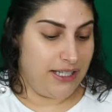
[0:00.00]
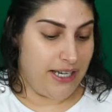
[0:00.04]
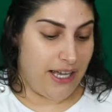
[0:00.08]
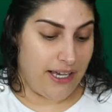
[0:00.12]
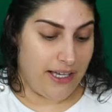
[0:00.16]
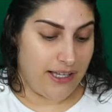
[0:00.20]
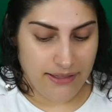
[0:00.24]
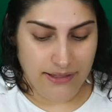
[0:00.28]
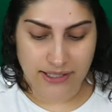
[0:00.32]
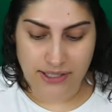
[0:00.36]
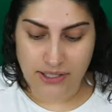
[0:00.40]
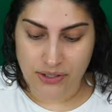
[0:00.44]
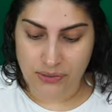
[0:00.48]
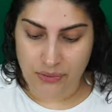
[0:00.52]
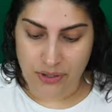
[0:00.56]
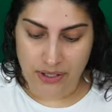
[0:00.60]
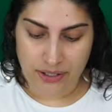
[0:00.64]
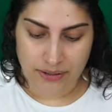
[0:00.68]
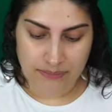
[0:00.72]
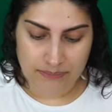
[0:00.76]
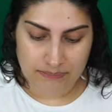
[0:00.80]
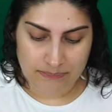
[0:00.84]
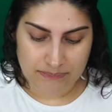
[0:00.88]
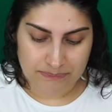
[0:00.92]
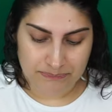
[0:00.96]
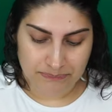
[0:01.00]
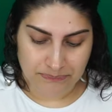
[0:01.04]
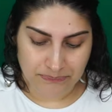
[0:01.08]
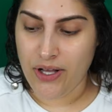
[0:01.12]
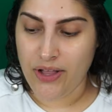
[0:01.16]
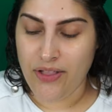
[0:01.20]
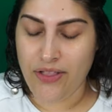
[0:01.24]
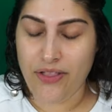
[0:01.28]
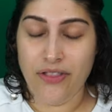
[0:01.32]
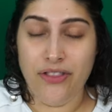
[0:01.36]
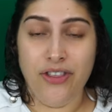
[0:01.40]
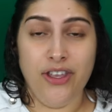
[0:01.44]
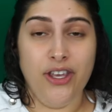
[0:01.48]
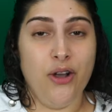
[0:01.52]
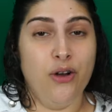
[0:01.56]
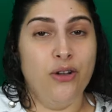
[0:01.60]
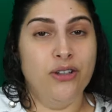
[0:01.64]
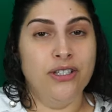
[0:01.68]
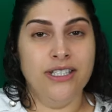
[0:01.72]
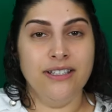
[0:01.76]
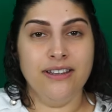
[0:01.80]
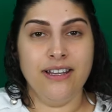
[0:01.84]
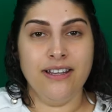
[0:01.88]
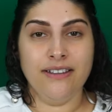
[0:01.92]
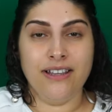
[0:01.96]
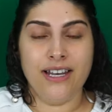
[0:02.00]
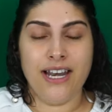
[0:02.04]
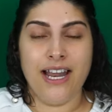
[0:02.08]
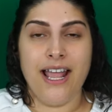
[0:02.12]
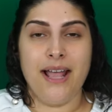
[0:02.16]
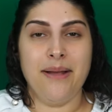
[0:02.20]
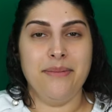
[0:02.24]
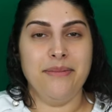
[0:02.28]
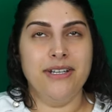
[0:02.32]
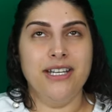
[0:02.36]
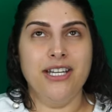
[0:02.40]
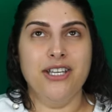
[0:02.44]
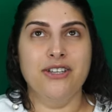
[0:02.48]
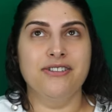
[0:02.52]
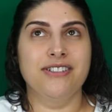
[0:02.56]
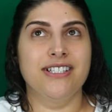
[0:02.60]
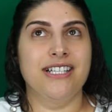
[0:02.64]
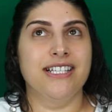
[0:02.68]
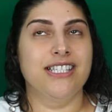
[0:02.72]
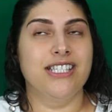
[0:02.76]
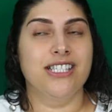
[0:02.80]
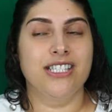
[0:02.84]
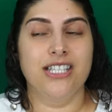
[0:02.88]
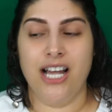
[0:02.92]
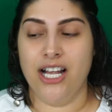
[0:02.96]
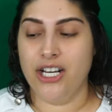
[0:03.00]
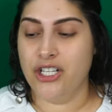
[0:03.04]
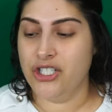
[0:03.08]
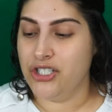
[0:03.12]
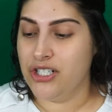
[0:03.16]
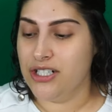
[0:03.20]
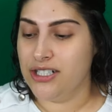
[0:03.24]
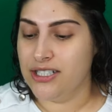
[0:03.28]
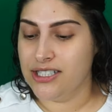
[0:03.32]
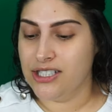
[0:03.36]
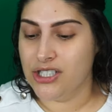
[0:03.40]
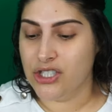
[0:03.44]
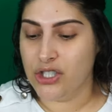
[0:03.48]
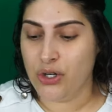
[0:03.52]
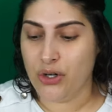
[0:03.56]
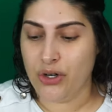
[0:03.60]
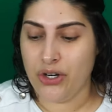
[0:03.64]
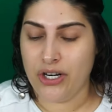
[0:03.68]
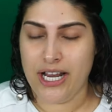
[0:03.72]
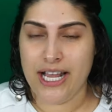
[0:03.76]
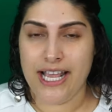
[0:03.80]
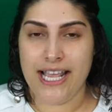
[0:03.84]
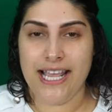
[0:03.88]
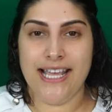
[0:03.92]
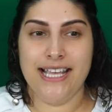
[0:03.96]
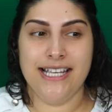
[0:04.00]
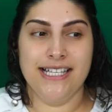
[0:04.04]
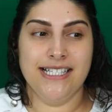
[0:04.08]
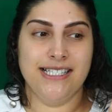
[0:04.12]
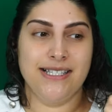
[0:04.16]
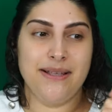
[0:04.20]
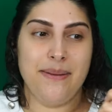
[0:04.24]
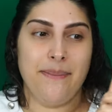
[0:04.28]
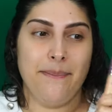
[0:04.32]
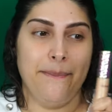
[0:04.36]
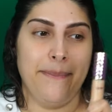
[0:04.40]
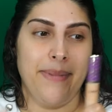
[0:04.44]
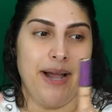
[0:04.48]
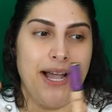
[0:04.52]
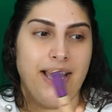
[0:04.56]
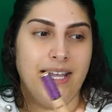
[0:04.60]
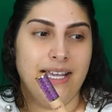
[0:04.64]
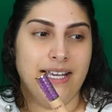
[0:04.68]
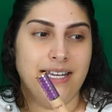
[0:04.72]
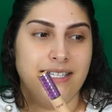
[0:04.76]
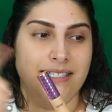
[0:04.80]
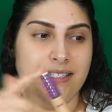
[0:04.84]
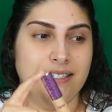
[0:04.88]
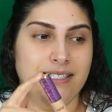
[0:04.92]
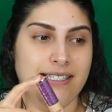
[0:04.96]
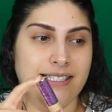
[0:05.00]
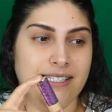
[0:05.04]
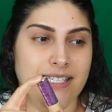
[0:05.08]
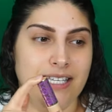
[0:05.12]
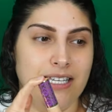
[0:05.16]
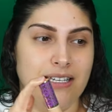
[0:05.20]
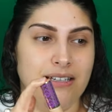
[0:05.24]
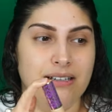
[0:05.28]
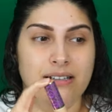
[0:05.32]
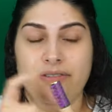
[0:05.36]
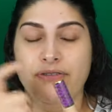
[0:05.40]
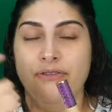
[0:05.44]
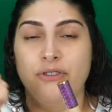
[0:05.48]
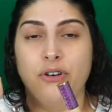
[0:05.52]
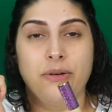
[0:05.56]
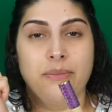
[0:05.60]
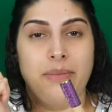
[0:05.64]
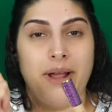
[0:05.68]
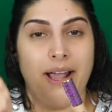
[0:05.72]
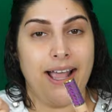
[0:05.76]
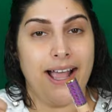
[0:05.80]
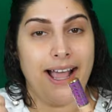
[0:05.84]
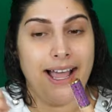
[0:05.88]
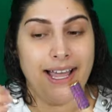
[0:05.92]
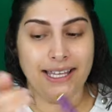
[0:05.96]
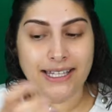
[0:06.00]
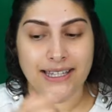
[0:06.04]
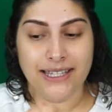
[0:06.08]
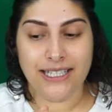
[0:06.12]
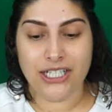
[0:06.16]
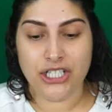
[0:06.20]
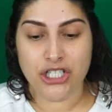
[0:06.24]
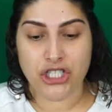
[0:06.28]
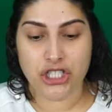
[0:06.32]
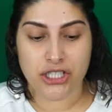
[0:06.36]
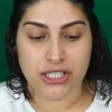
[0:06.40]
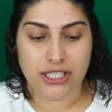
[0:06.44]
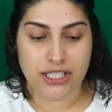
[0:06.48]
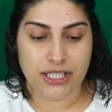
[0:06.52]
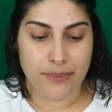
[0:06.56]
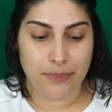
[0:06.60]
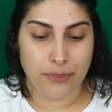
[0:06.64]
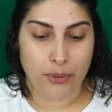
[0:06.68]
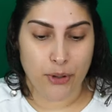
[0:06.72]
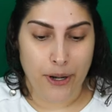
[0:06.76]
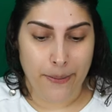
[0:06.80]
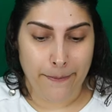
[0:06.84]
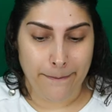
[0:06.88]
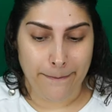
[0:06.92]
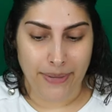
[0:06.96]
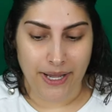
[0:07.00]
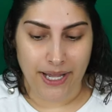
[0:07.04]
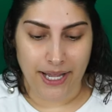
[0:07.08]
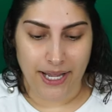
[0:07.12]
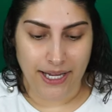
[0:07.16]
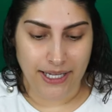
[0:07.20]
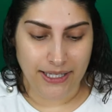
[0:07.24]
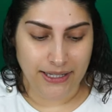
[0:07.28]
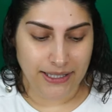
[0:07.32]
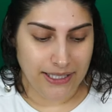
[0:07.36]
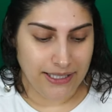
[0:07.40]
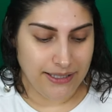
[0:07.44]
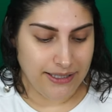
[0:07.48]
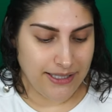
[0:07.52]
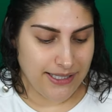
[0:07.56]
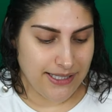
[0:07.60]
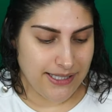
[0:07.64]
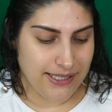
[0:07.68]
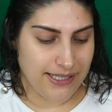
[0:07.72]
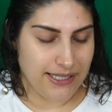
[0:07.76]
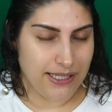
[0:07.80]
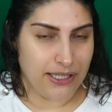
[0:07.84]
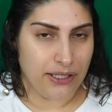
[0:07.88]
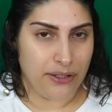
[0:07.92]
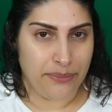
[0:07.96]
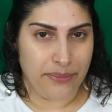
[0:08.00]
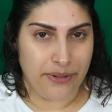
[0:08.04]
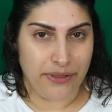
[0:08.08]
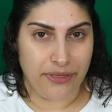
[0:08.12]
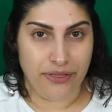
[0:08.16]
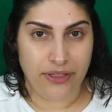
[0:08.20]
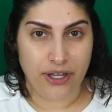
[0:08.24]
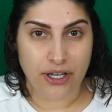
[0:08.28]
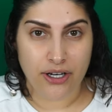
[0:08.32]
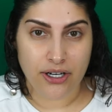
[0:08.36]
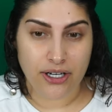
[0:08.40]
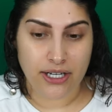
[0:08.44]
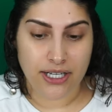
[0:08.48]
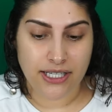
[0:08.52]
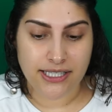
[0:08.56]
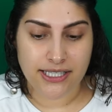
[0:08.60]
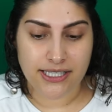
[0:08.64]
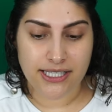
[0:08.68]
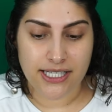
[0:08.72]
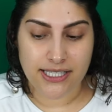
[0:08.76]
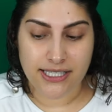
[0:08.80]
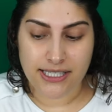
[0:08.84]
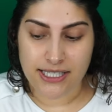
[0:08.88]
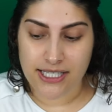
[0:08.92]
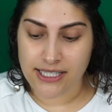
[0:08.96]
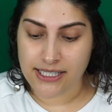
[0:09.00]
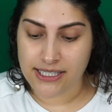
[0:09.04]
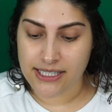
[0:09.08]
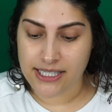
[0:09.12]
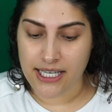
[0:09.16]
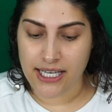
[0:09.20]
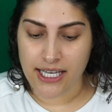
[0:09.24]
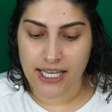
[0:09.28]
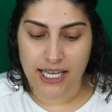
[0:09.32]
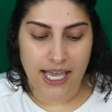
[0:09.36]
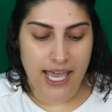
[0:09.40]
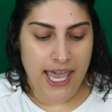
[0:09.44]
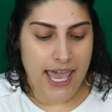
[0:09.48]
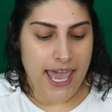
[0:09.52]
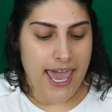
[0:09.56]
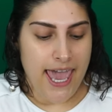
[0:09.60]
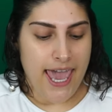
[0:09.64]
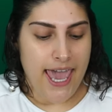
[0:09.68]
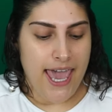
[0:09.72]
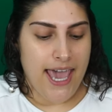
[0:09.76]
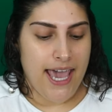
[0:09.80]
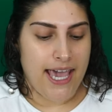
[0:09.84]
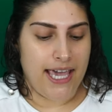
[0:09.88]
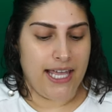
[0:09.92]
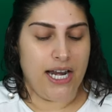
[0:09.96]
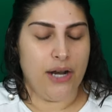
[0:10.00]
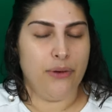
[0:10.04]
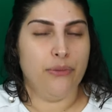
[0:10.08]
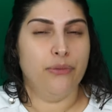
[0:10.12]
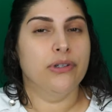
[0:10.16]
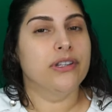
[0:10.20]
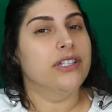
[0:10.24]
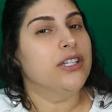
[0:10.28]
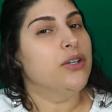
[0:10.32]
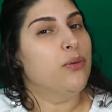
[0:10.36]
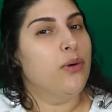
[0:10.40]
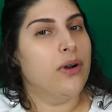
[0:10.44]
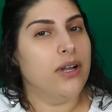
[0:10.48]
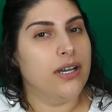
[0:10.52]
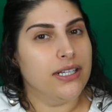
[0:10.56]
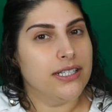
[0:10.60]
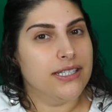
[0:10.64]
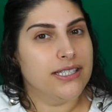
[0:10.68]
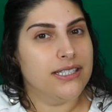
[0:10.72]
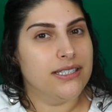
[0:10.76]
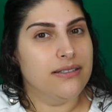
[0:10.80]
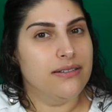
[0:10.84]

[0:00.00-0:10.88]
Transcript: like this one. The only thing that I am going to use that's not drugstore is my concealer for my eyelid, just to prep my eyelid. This is a little bit thicker consistency, and I really want